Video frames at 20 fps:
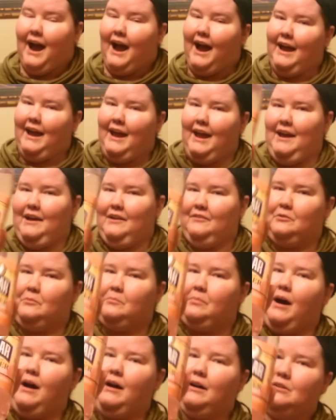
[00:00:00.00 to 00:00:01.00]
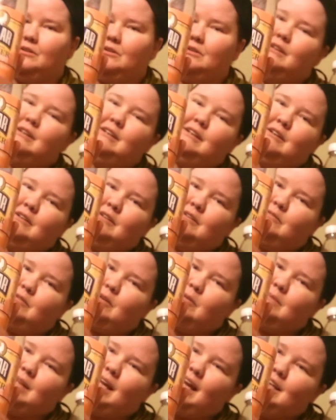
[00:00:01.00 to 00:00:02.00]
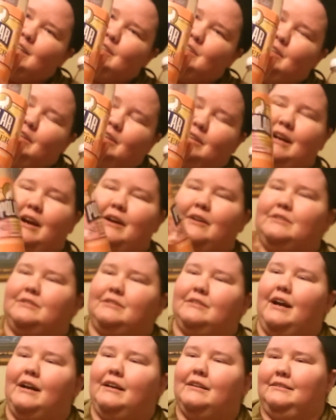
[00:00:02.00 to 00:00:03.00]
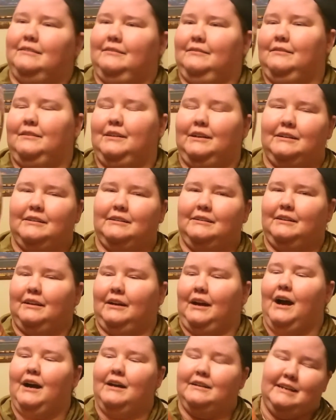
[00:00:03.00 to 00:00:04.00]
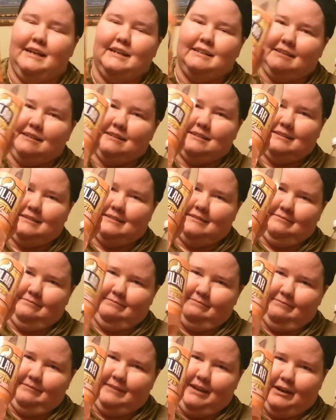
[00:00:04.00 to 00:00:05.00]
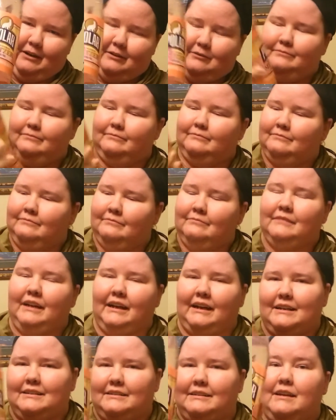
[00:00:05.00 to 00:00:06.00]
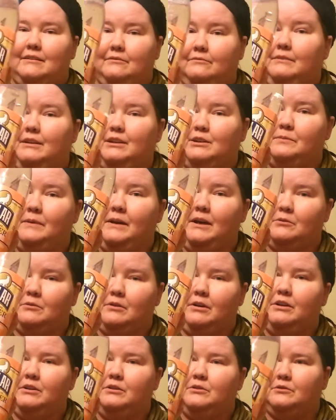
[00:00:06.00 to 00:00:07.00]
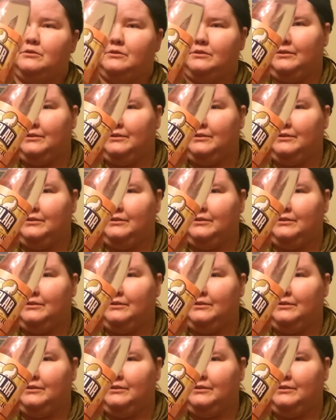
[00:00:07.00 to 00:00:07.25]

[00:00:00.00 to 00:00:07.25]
I have a bottle from last year. Now, it's not, the contents isn't, you know, like I said, it's being reused.